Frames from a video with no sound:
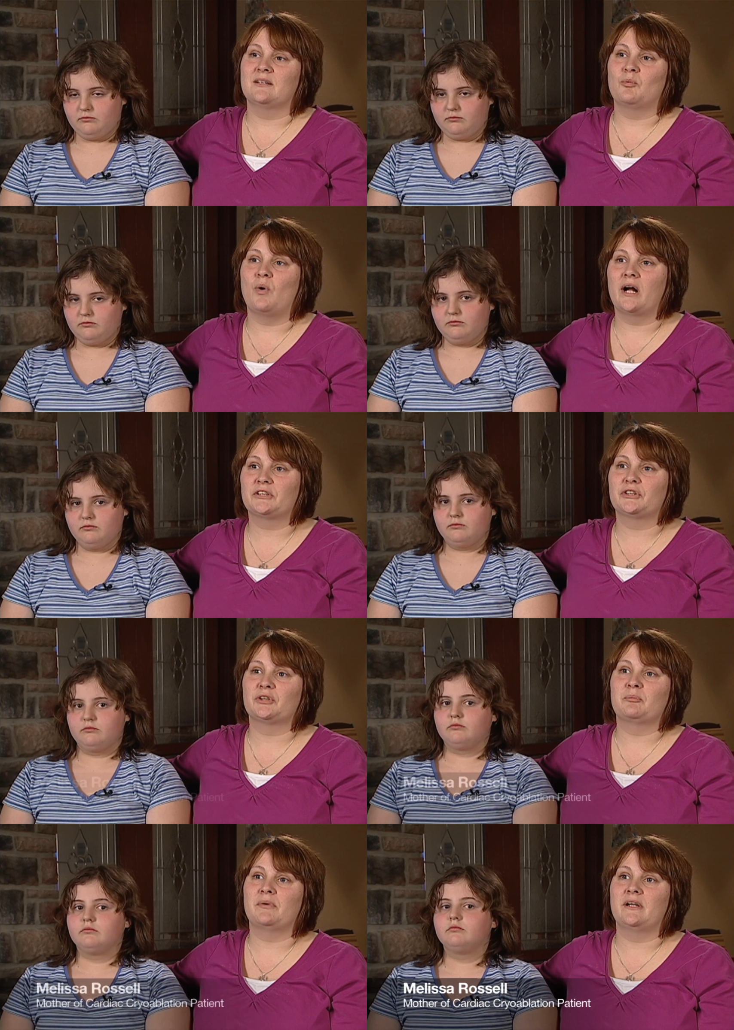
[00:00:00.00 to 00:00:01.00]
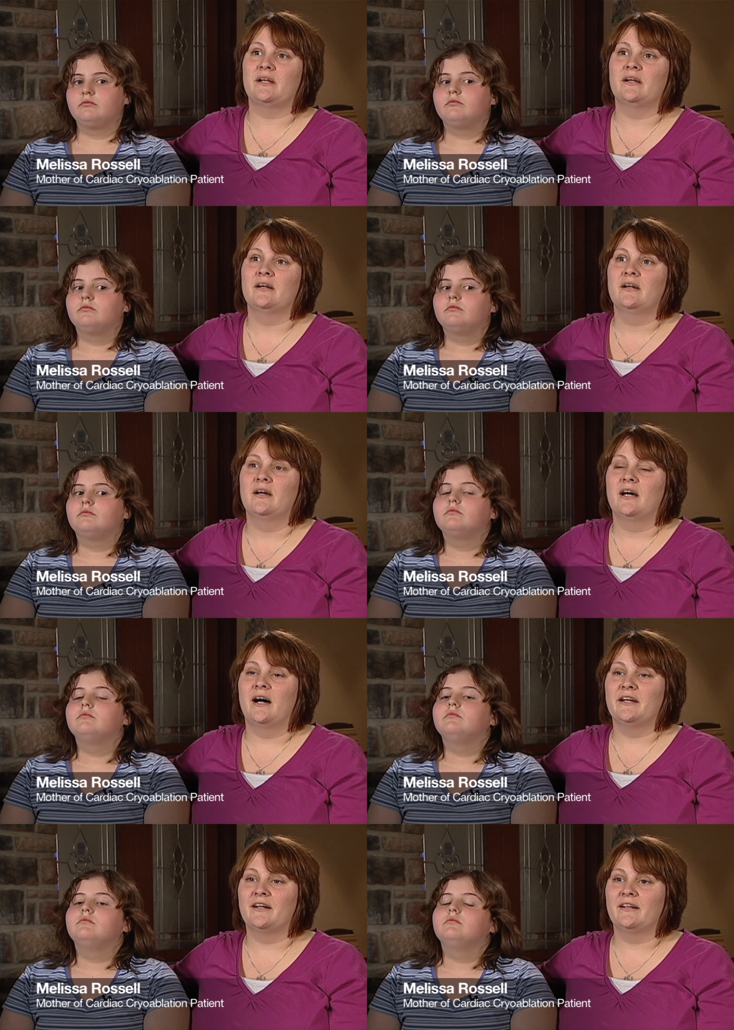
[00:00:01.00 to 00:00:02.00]
Speaker 1: watch her be
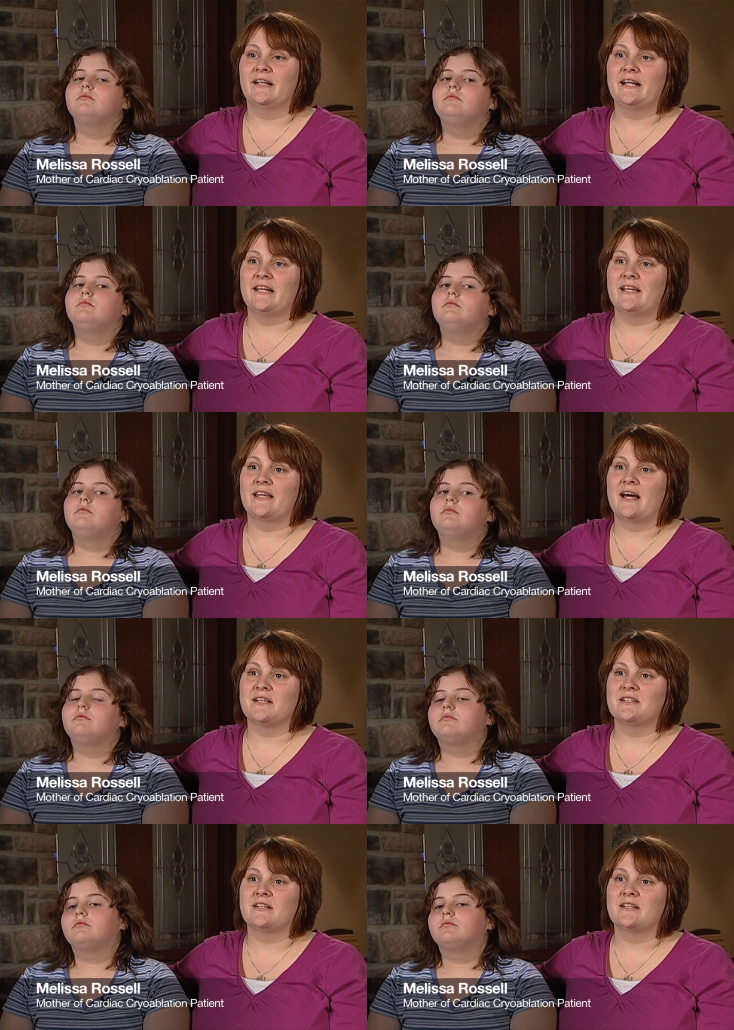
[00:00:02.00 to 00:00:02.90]
a young lady that